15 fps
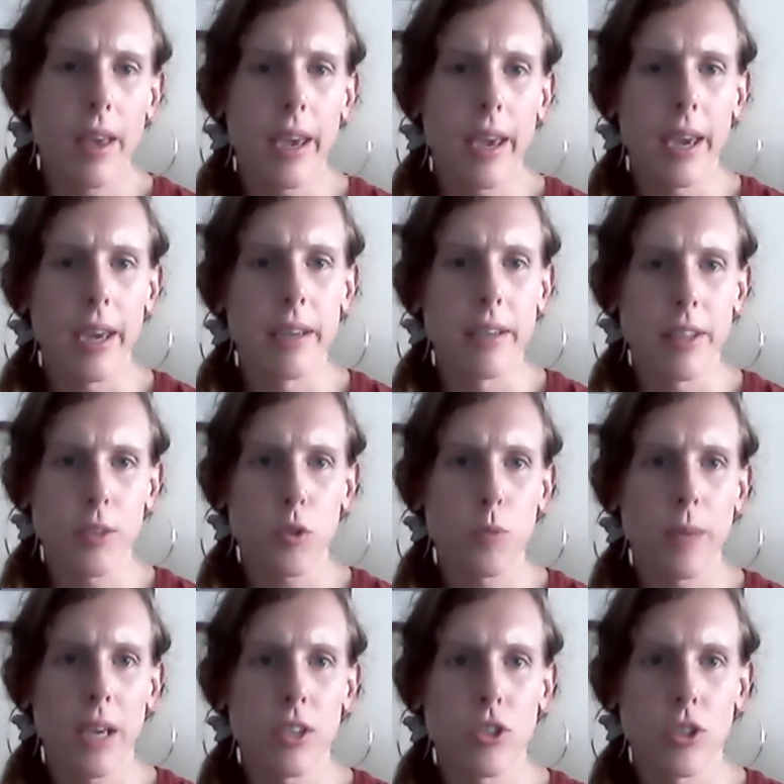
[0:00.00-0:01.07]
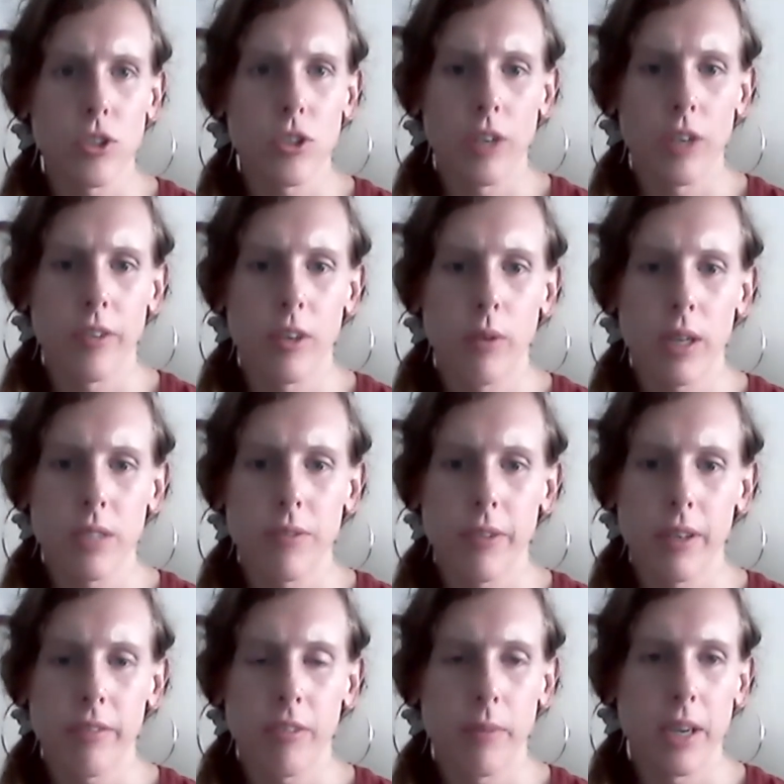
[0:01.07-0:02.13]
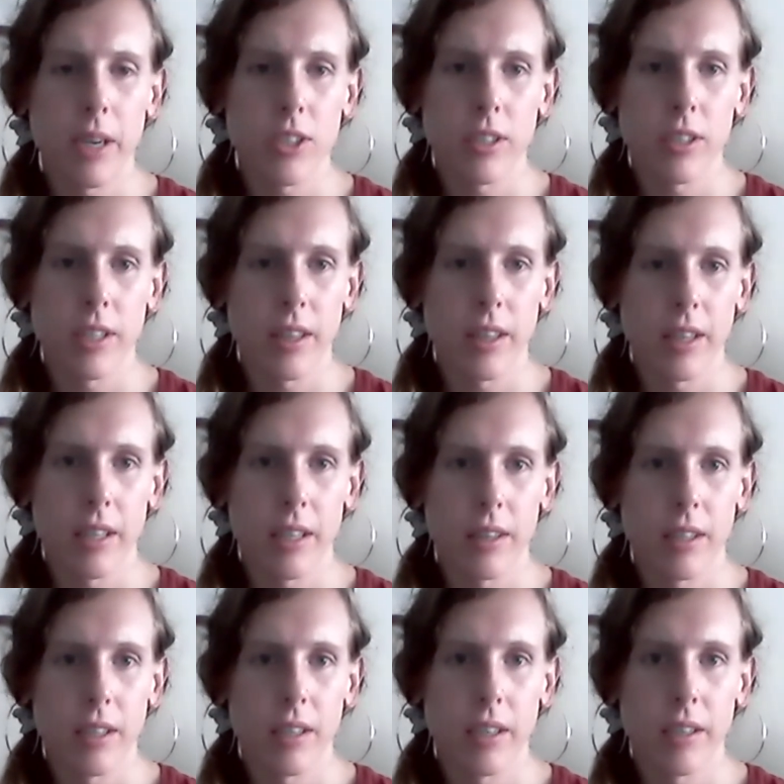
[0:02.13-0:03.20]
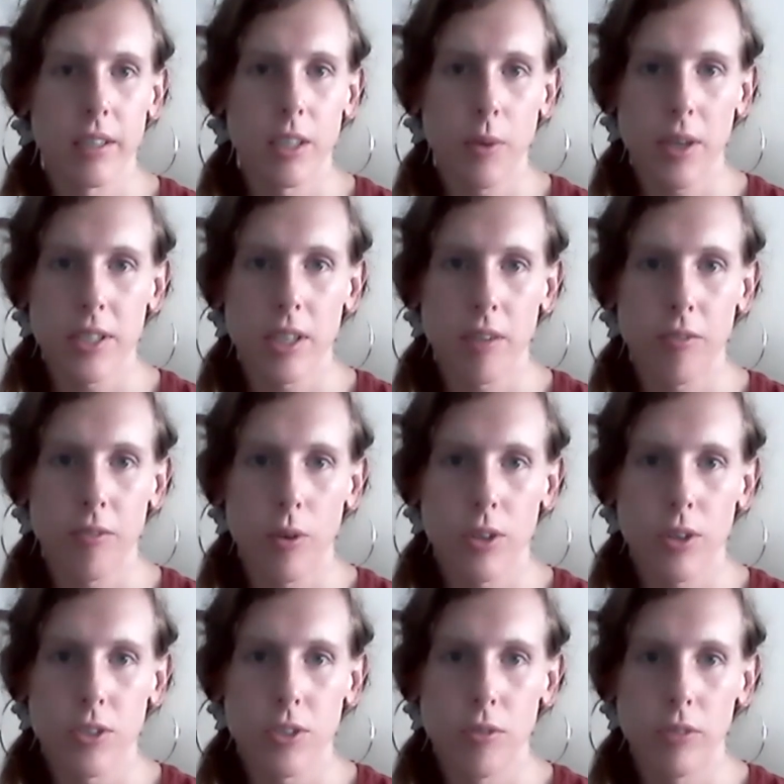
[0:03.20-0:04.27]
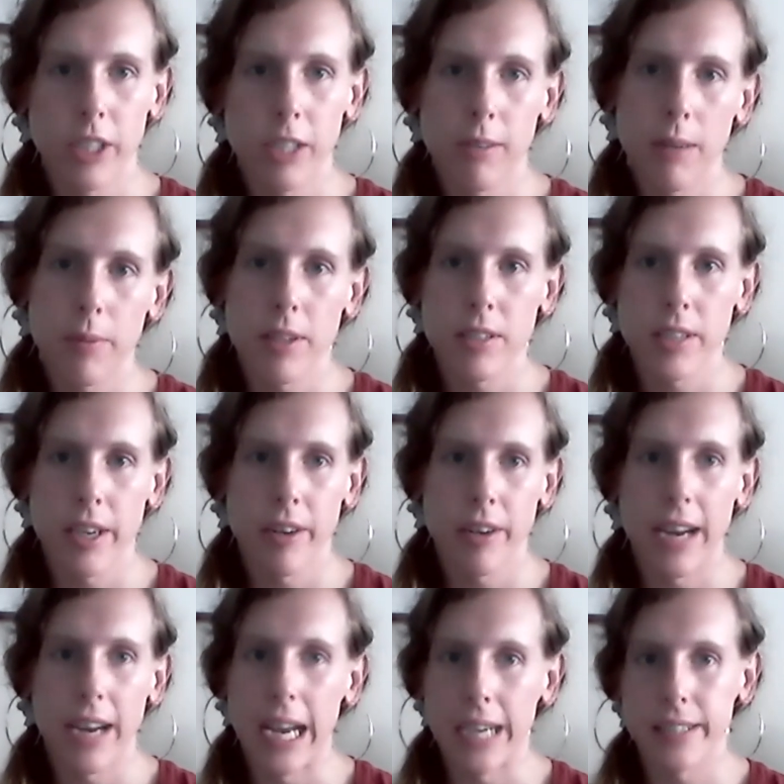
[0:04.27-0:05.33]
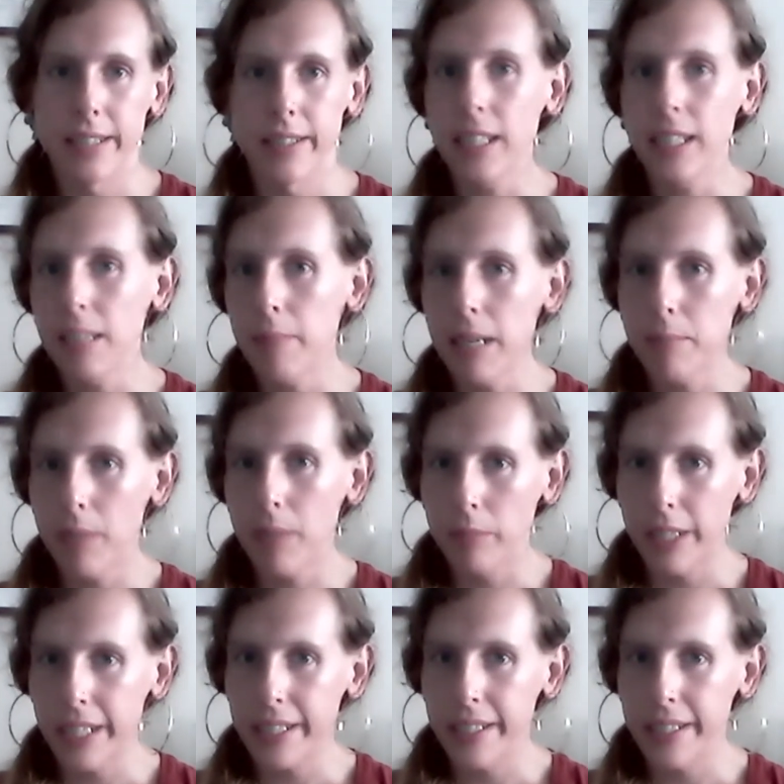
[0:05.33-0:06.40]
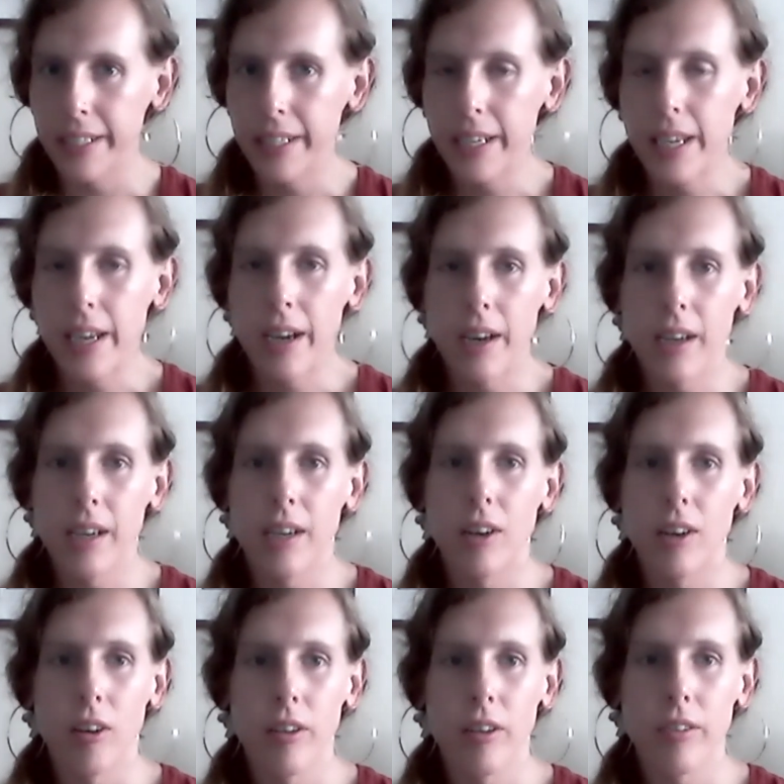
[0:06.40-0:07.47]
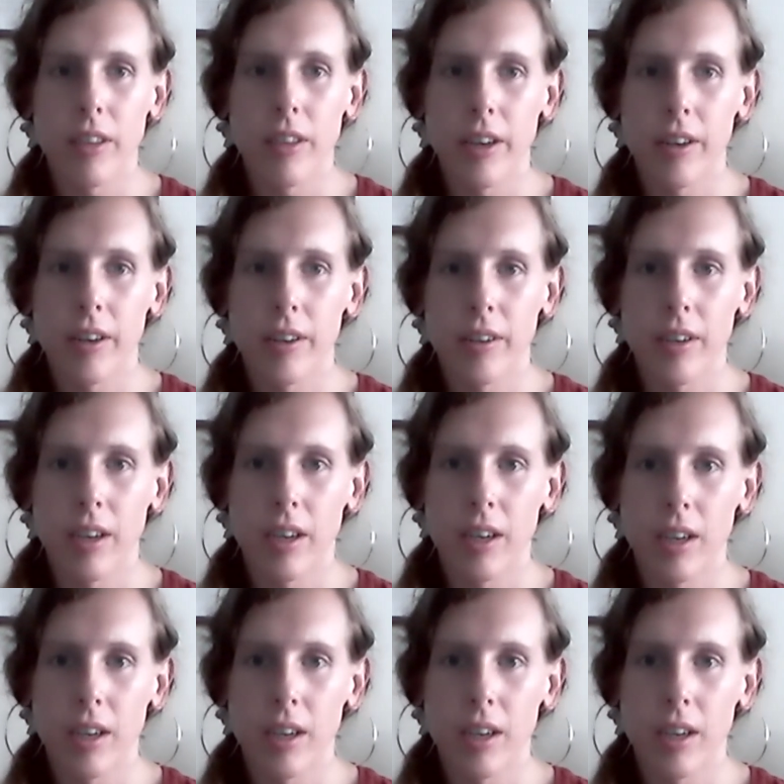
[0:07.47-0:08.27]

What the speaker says: And this was based just on a request for information that the U.S. Air Force Nuclear Weapons Center accidentally made public on their